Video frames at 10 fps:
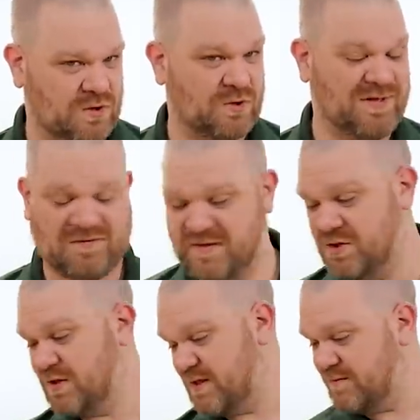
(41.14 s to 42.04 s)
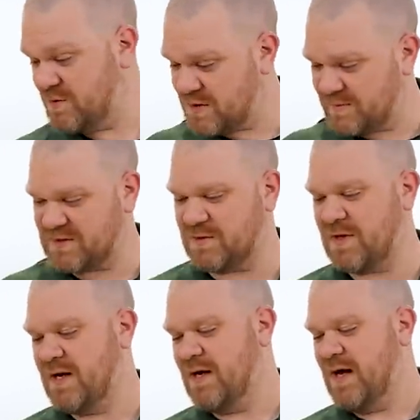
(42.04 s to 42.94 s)
to get featured in a future episode.
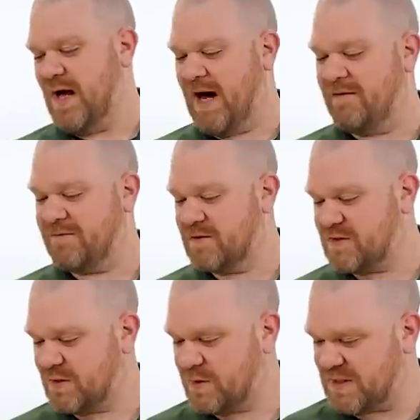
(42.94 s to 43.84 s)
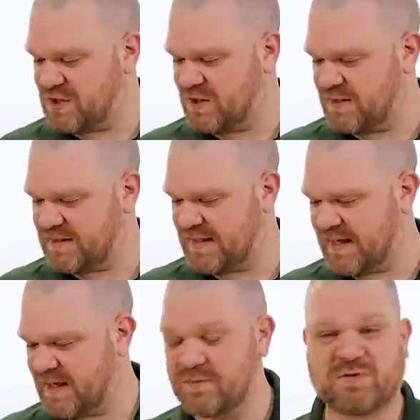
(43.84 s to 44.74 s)
First question
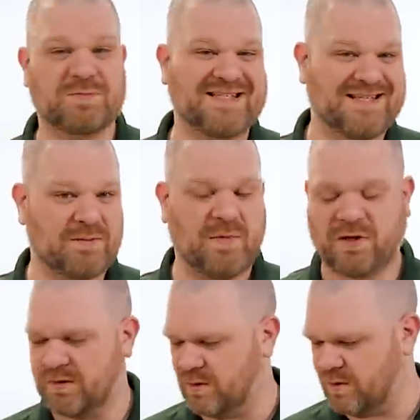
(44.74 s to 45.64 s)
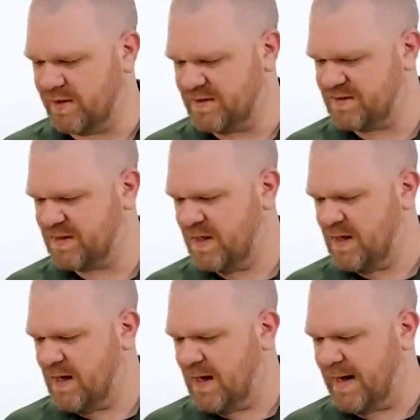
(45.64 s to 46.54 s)
today comes from Tim Lawrence.
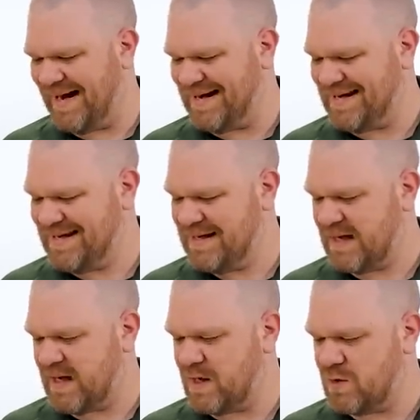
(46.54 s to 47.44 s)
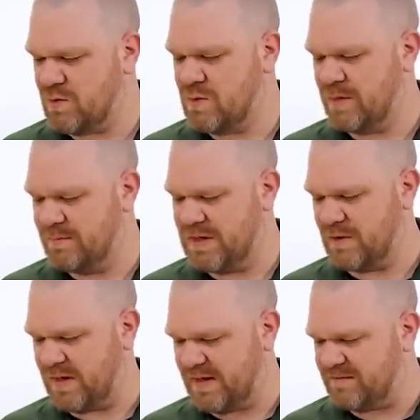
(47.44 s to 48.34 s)
I need a new
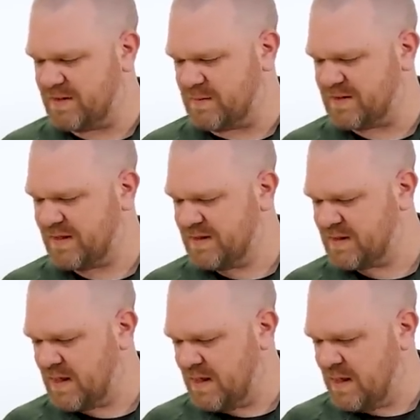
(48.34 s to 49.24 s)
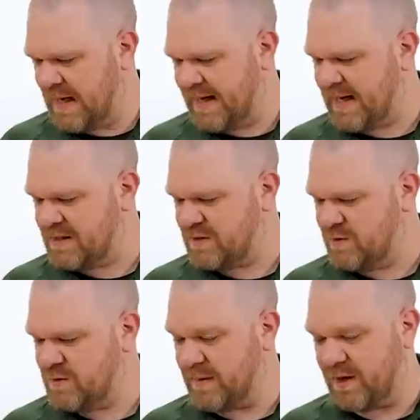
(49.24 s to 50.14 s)
beater knife, Tim says. I had to
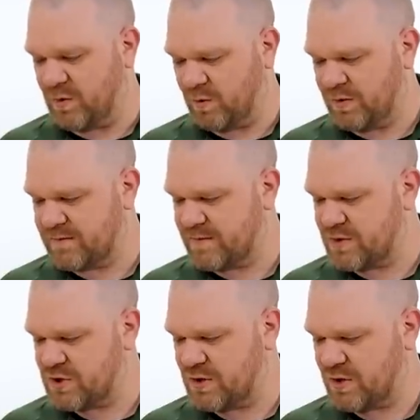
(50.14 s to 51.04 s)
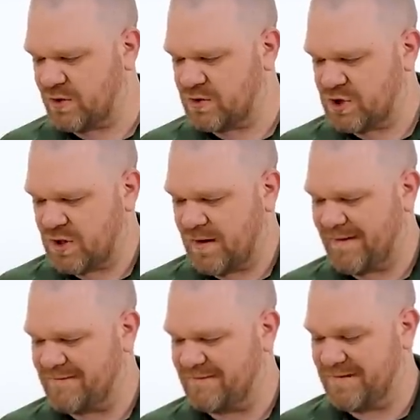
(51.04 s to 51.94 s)
use my older version Kershaw
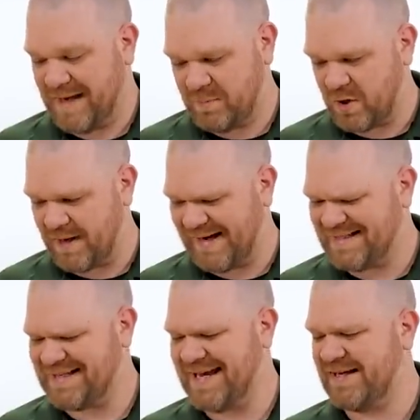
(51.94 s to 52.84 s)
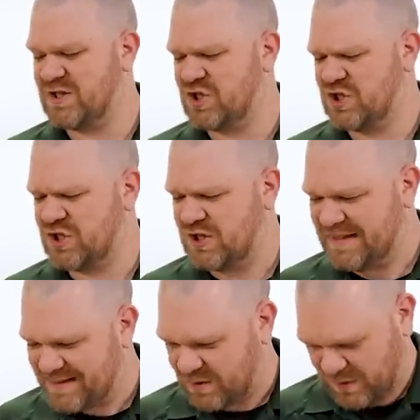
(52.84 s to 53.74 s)
Vapor as a
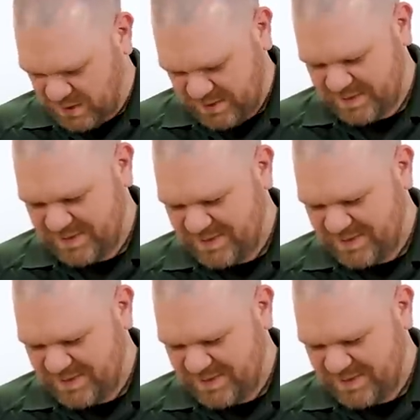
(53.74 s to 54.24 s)
chisel.